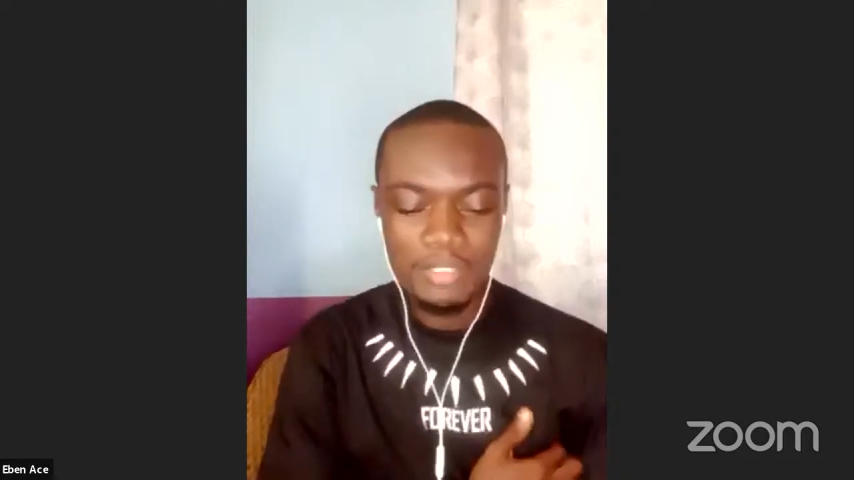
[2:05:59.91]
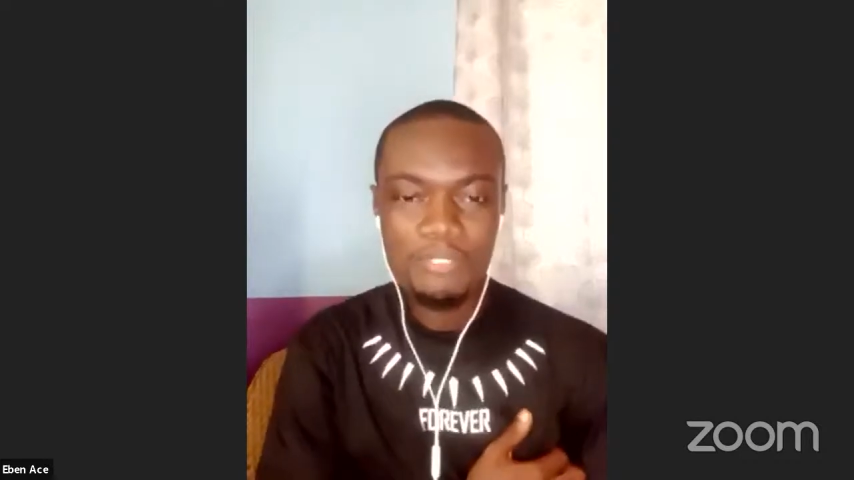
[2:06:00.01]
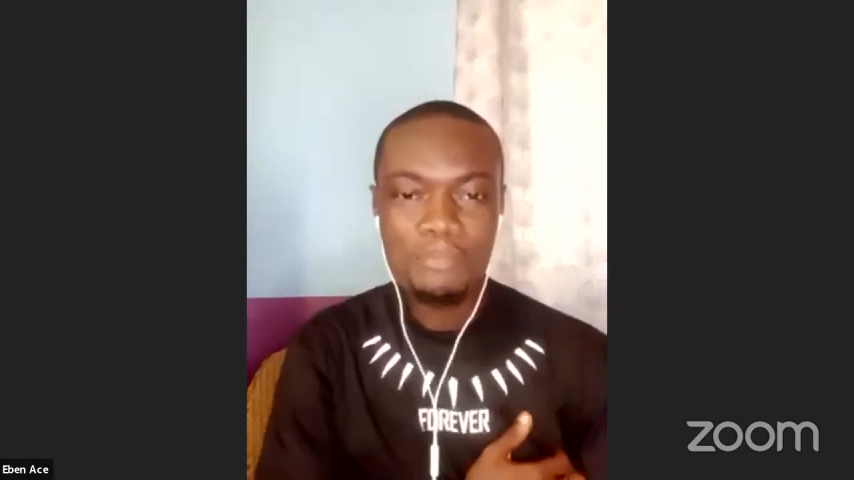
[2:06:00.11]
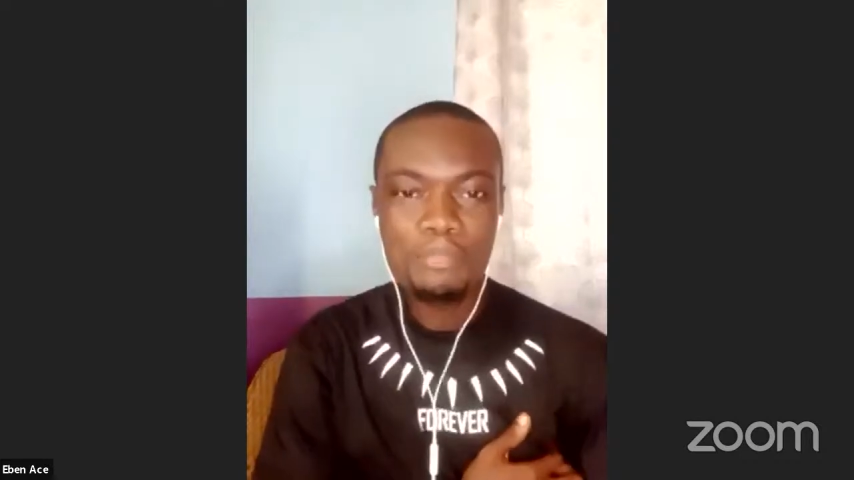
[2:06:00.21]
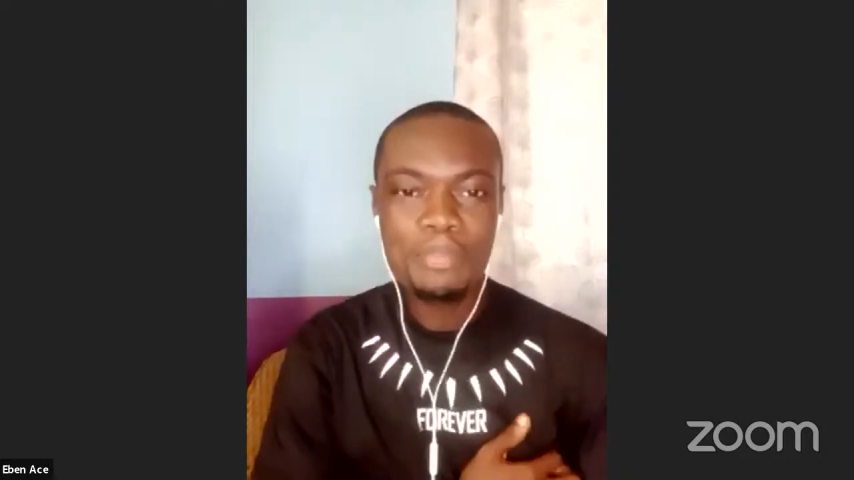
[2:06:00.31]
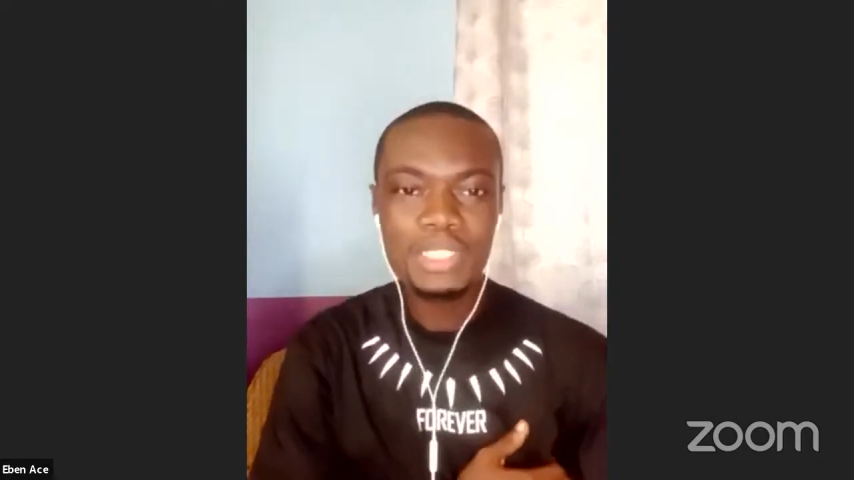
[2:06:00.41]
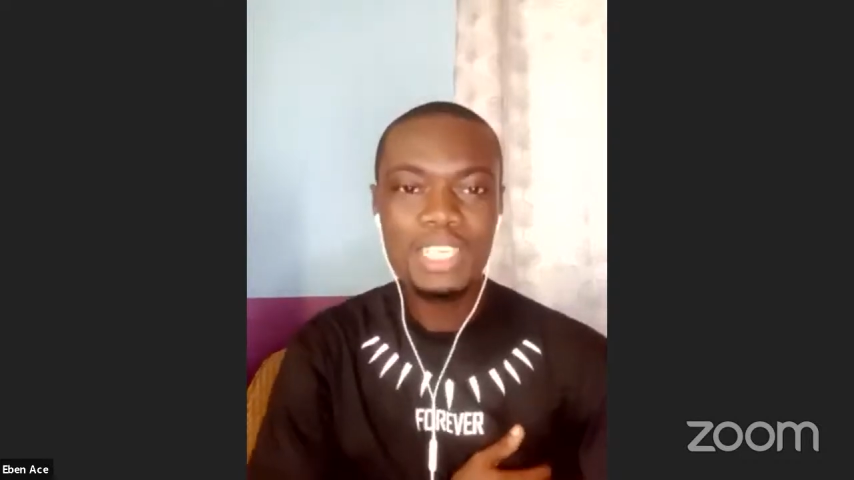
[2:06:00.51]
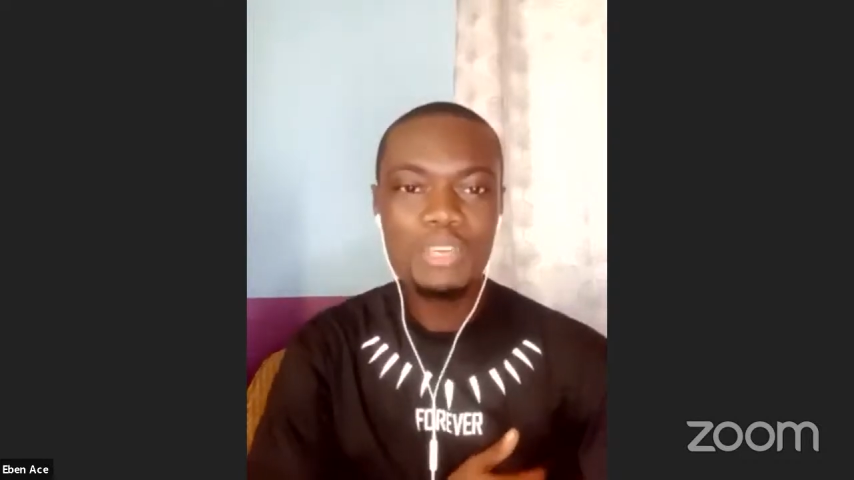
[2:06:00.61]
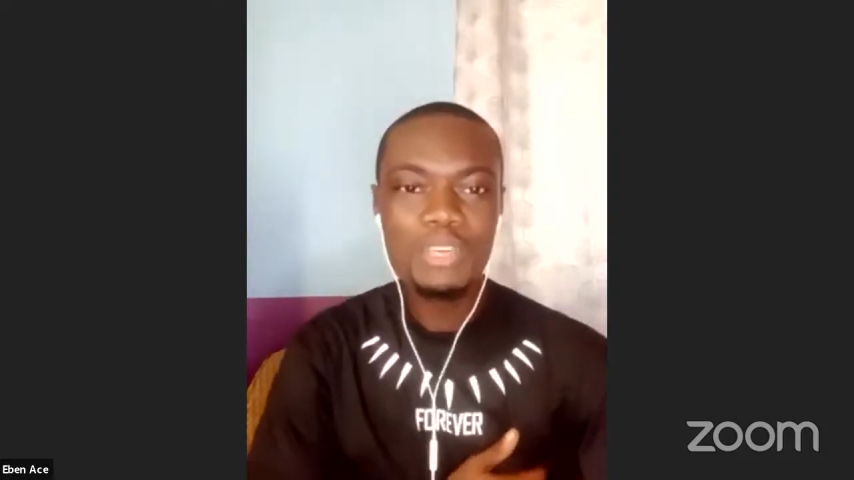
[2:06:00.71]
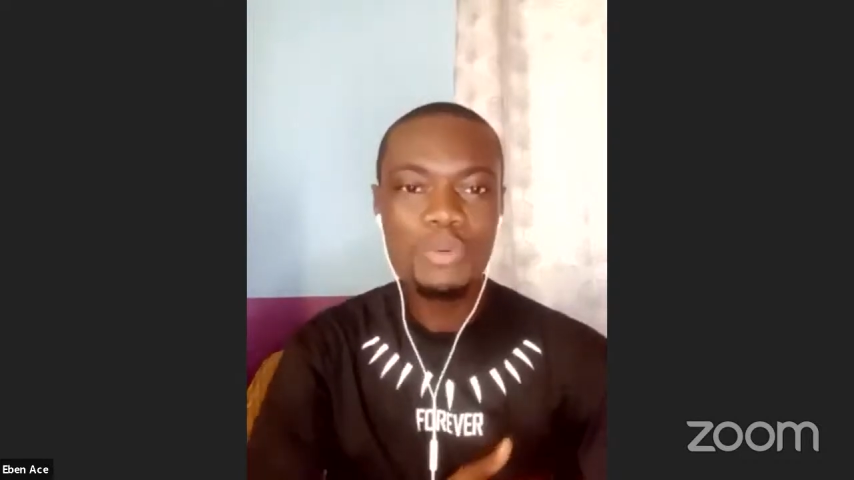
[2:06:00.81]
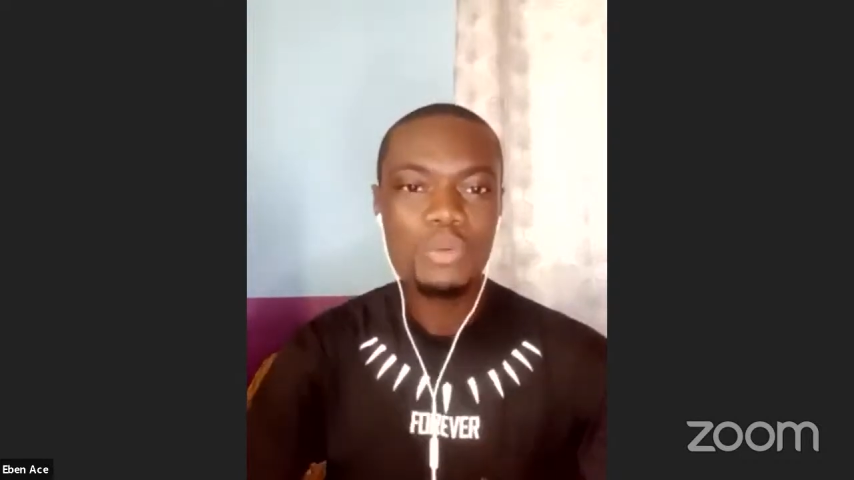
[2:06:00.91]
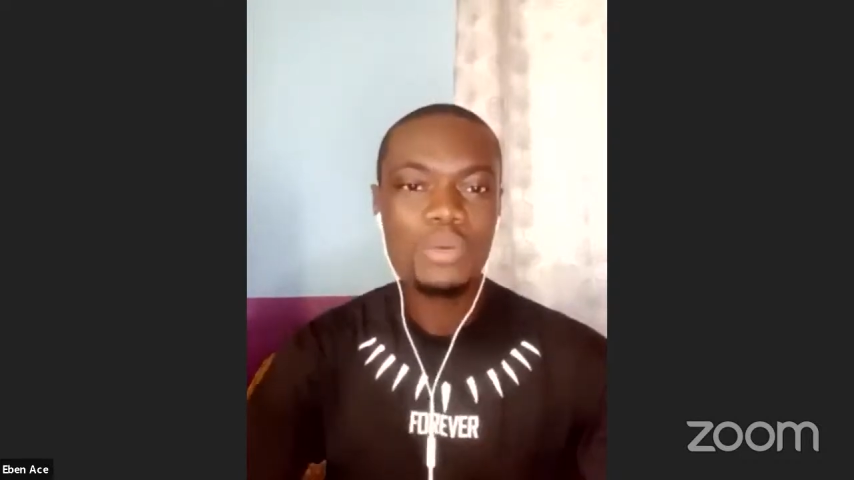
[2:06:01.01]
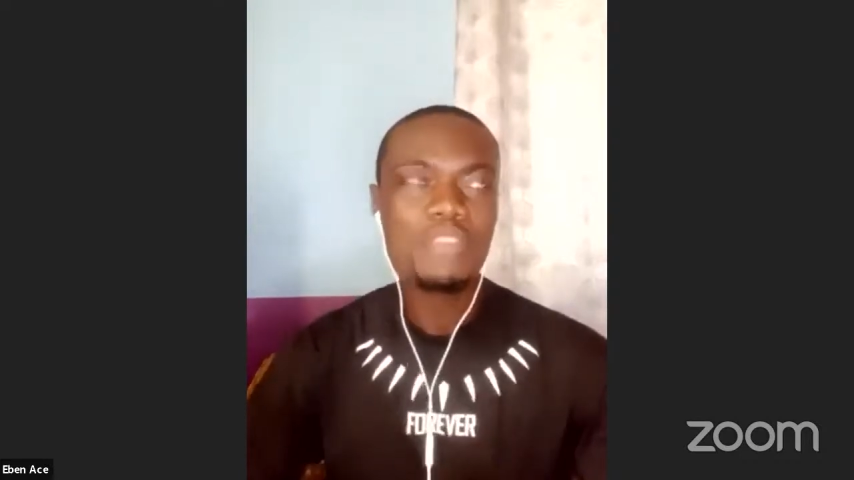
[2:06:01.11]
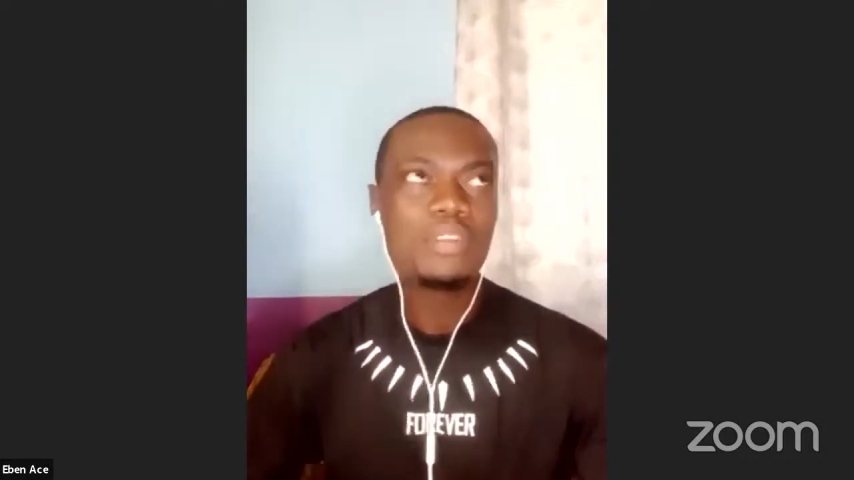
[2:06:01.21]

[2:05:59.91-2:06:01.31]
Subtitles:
Personally, whenever I'm